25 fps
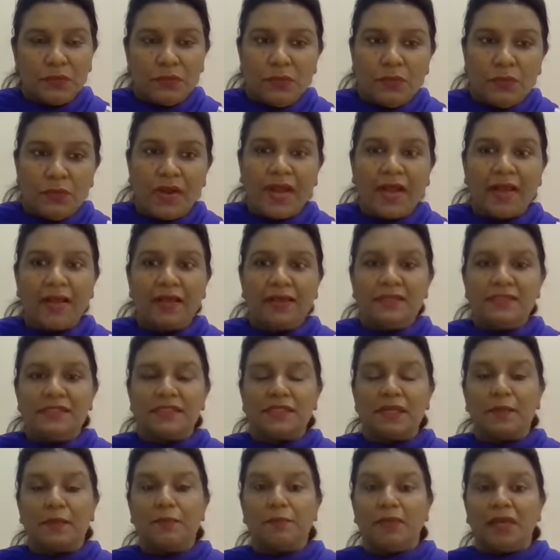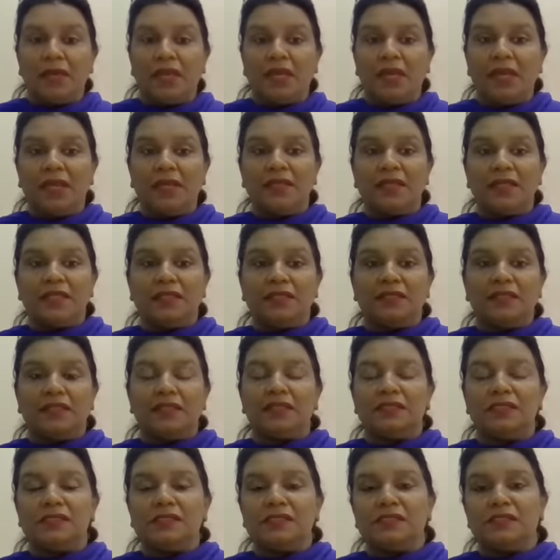Who has made
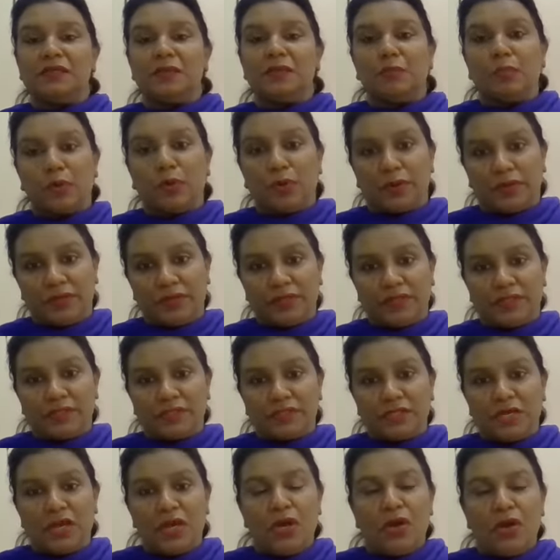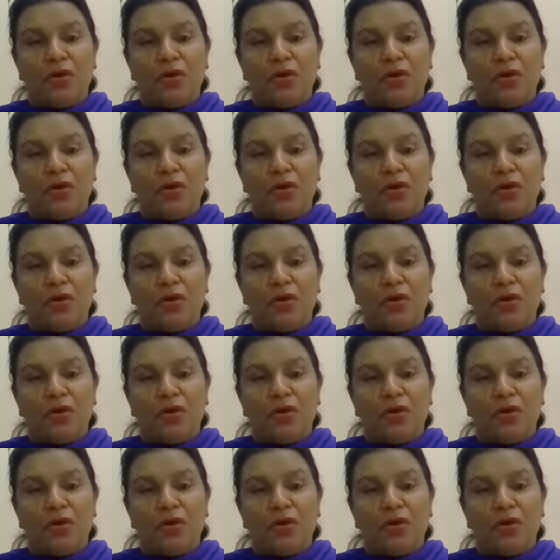these borders?